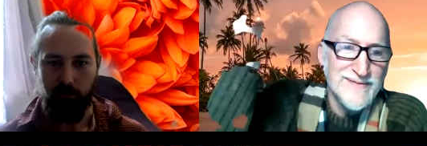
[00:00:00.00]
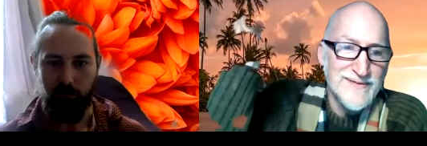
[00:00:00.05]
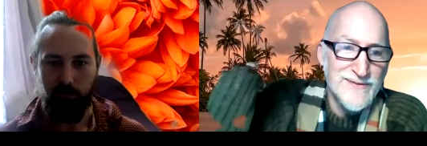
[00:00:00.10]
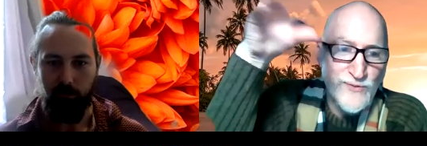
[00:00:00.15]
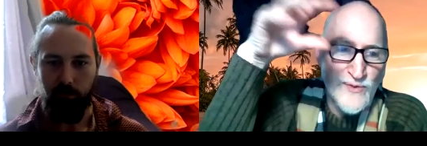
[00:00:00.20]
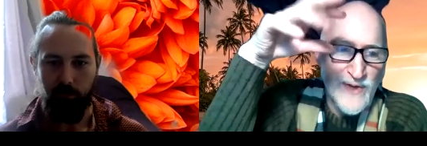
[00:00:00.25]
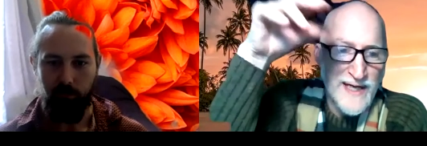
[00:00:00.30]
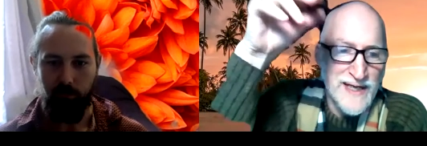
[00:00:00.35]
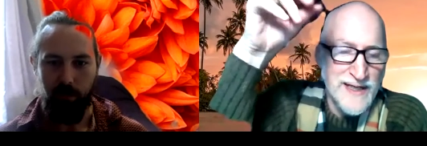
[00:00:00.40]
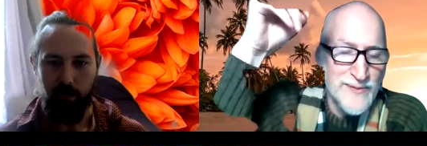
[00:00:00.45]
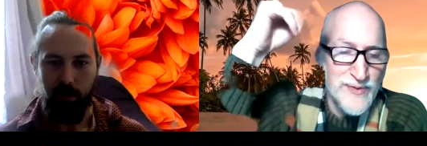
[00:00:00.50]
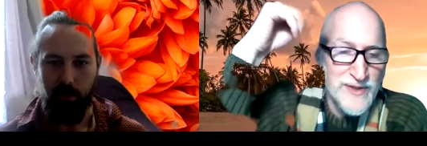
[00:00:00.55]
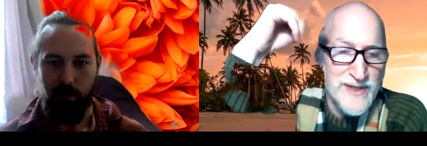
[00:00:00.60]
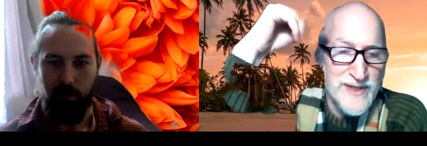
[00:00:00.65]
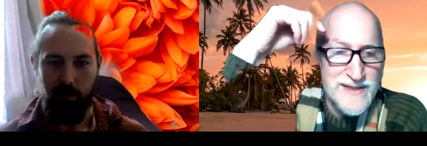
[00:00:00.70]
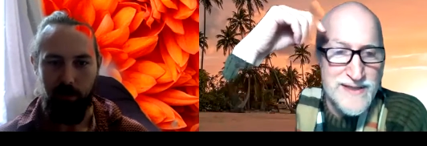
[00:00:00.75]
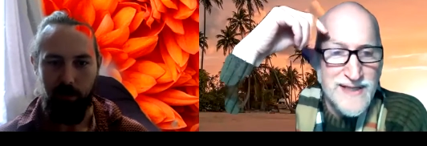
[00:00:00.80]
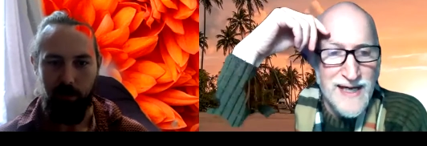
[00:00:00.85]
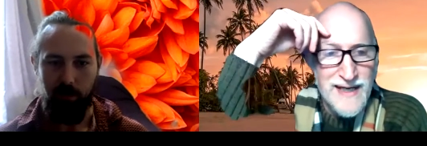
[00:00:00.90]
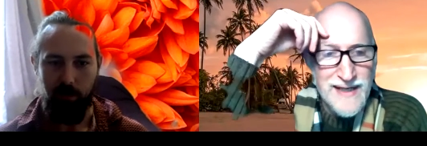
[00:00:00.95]
Speaker 1: randomly
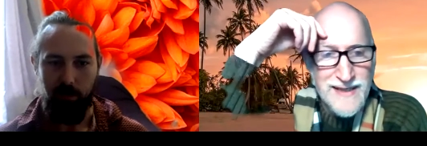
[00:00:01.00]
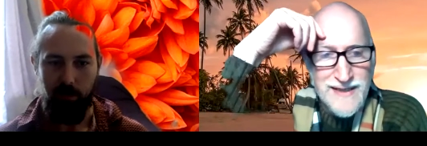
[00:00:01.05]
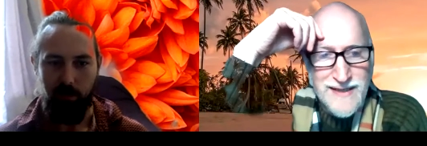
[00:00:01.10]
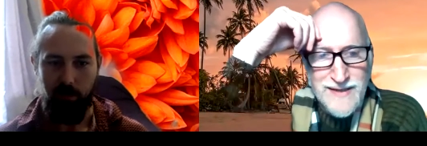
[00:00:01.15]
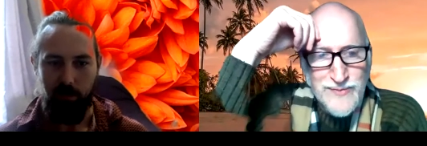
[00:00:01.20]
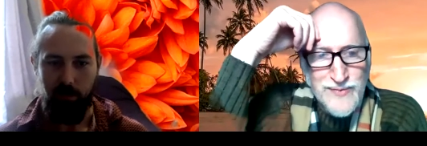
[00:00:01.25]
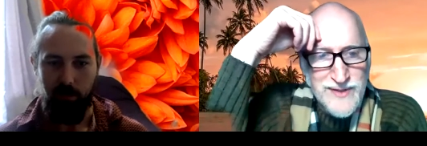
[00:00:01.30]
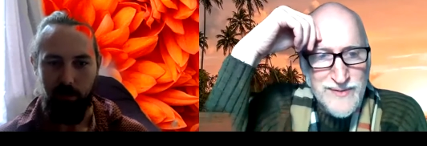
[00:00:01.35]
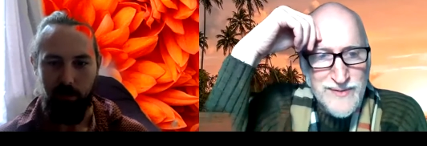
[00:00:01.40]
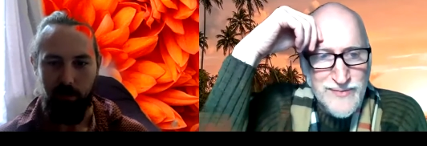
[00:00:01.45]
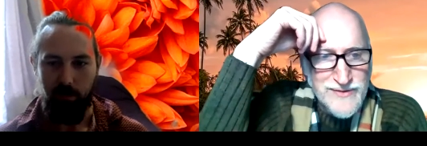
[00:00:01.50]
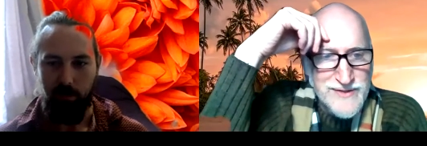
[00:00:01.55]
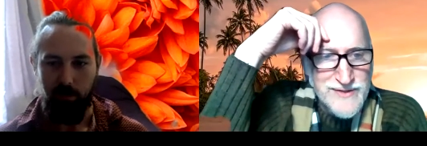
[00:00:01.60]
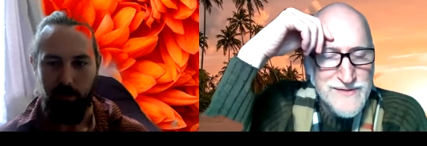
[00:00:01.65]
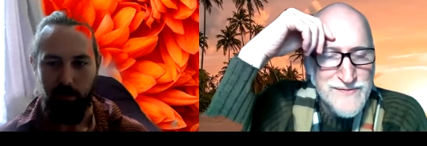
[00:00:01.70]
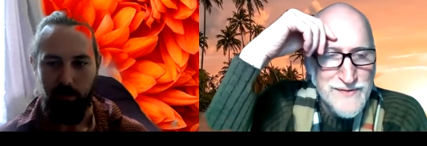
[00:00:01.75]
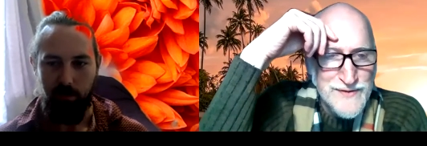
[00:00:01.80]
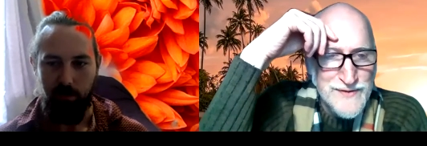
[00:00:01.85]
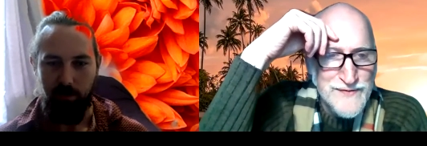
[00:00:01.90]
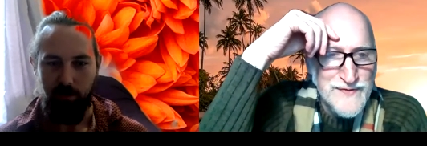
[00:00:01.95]
attacking people
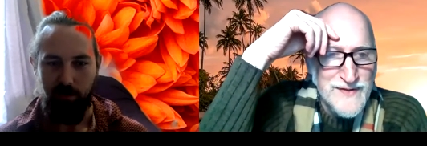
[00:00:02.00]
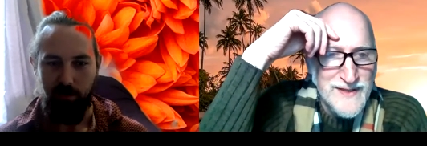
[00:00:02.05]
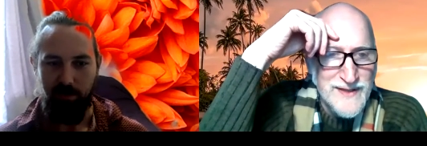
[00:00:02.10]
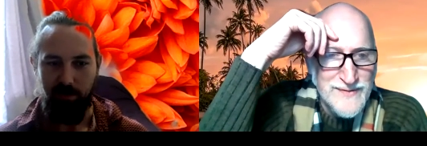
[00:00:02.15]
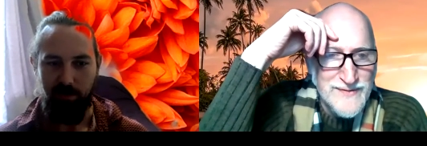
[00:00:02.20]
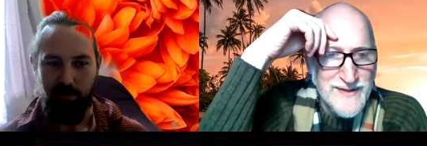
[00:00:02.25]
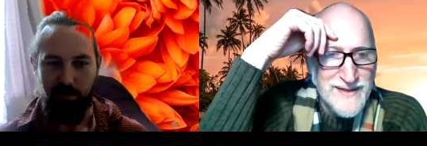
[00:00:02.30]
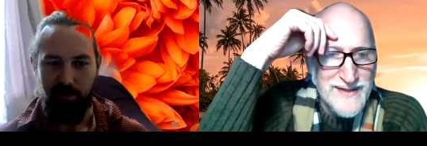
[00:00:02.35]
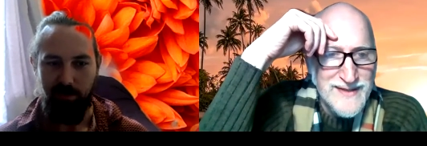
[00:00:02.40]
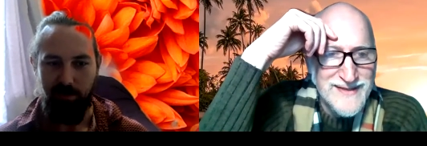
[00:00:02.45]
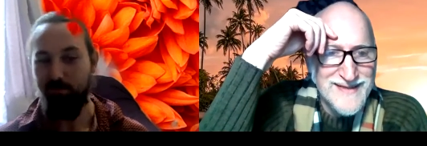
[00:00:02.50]
just for the fun of it.